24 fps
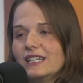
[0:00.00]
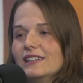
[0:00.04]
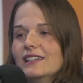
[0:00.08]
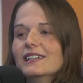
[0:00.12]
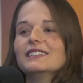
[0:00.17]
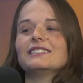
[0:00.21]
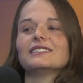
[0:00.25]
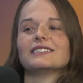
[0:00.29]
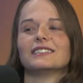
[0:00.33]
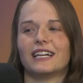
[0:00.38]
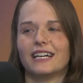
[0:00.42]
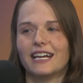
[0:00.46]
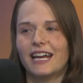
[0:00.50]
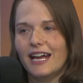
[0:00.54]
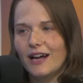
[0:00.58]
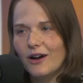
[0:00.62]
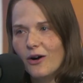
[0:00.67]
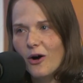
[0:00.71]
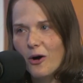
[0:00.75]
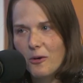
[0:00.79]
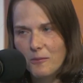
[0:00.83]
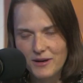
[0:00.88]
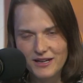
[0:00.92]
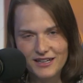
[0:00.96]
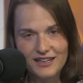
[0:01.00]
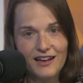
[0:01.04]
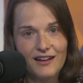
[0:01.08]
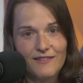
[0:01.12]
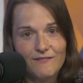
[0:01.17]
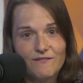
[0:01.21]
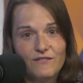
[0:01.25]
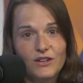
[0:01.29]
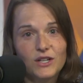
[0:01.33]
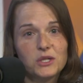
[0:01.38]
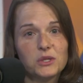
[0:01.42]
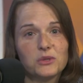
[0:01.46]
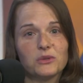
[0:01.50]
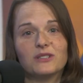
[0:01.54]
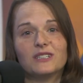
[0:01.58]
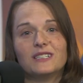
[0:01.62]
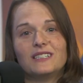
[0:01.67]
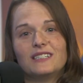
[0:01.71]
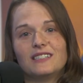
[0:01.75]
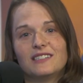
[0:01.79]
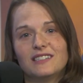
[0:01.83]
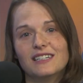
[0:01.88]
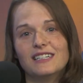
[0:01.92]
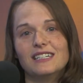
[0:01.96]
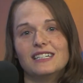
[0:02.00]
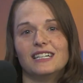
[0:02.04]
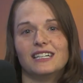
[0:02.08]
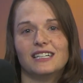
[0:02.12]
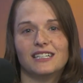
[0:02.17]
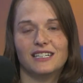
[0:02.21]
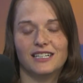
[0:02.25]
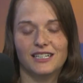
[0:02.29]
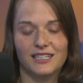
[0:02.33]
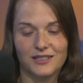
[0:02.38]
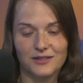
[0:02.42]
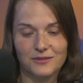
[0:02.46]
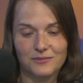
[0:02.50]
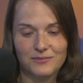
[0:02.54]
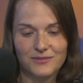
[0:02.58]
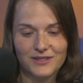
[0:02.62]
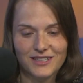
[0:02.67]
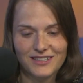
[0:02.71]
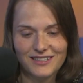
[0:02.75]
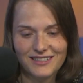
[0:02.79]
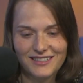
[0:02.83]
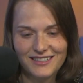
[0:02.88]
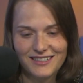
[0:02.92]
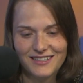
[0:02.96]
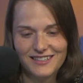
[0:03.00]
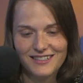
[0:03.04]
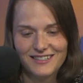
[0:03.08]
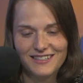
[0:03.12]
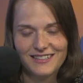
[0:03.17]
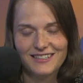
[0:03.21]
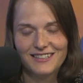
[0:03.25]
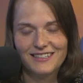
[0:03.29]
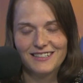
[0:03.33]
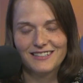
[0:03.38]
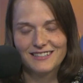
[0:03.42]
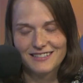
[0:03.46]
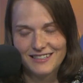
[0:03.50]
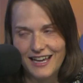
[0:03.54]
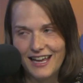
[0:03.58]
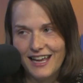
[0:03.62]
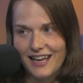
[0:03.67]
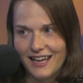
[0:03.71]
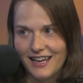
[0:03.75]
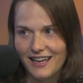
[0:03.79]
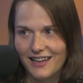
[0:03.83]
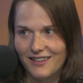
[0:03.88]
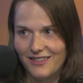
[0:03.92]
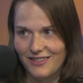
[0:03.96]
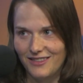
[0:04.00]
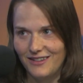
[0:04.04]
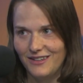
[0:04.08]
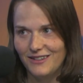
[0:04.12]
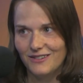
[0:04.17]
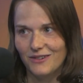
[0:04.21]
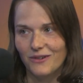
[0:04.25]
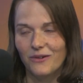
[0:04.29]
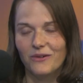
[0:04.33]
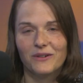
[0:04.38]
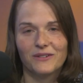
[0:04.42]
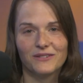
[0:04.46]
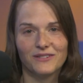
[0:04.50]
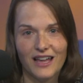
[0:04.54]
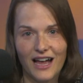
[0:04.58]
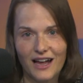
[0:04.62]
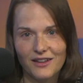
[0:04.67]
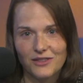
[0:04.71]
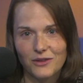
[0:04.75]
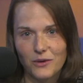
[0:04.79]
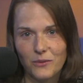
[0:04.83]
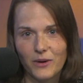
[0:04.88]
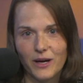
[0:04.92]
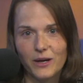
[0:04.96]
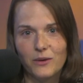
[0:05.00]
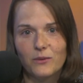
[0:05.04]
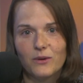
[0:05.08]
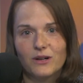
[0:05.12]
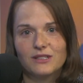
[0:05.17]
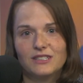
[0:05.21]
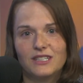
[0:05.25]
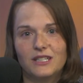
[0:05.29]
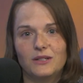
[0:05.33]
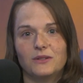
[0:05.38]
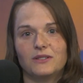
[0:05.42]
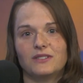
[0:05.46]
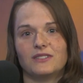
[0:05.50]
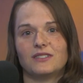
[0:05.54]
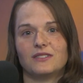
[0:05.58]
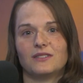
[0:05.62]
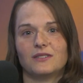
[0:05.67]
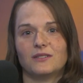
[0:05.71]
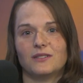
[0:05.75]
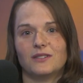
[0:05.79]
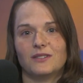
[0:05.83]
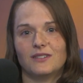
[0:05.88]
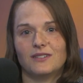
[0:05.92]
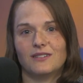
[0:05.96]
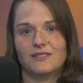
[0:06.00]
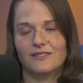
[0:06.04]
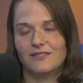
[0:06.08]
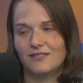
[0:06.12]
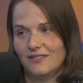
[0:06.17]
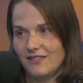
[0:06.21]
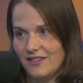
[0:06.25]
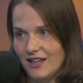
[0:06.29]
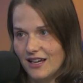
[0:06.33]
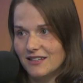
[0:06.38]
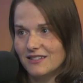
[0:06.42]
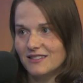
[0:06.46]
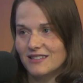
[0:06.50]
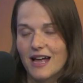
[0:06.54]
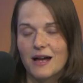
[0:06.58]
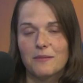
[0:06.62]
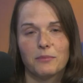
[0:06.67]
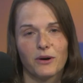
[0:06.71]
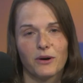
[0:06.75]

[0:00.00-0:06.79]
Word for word: listening at home and not visually seeing him say these, not the white ones, he was that is not